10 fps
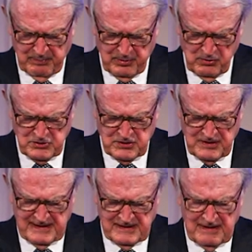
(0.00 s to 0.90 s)
post
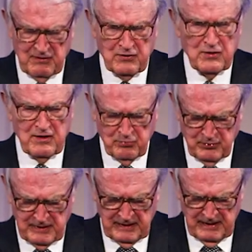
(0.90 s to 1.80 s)

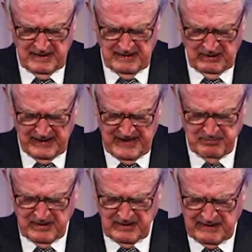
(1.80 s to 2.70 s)
1933
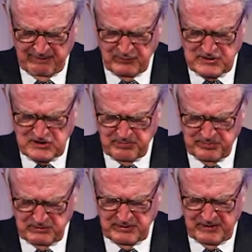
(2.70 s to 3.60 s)
landmark efforts to
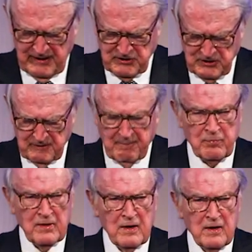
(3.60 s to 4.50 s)
build a nation
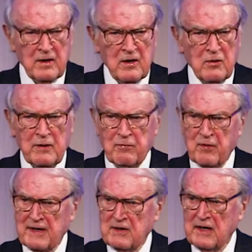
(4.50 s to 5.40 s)

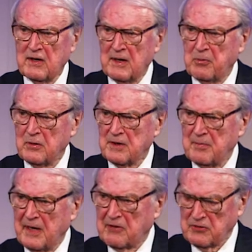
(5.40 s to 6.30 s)
reflecting liberal
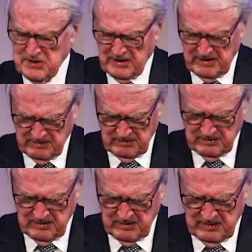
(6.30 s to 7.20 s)
democracy.
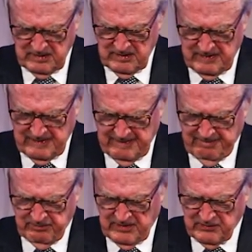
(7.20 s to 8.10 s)

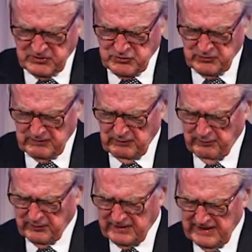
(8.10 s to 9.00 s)
The struggle
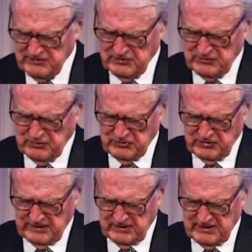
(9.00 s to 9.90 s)
for
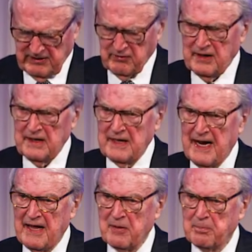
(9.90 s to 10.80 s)
constitutional integrity
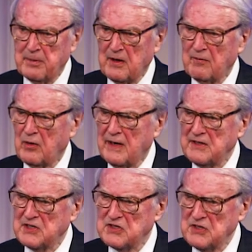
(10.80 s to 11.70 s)
and the Bill of
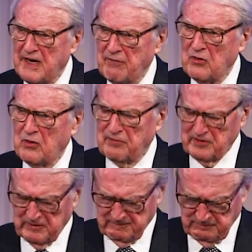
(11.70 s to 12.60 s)
Rights is never
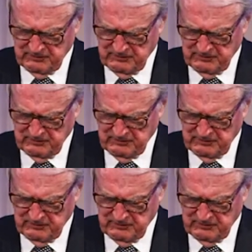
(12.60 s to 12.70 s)
over.